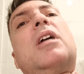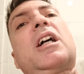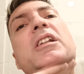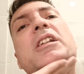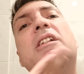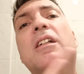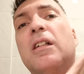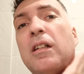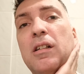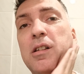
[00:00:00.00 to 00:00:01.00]
I think
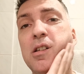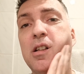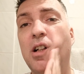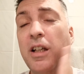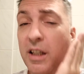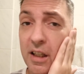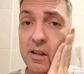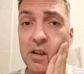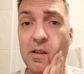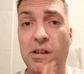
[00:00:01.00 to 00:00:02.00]
I
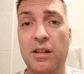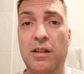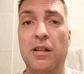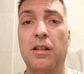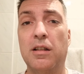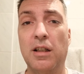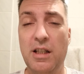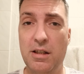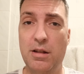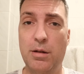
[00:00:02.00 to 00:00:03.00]
had the
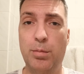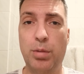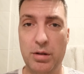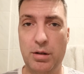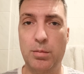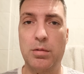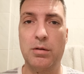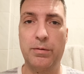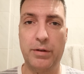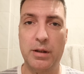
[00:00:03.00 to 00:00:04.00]
least
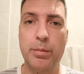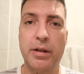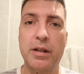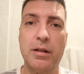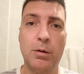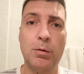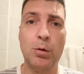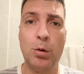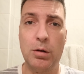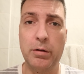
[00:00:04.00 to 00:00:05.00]
possible feedback of
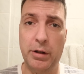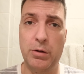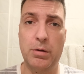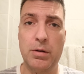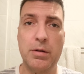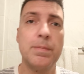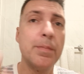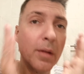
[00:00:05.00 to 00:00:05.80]
all razors.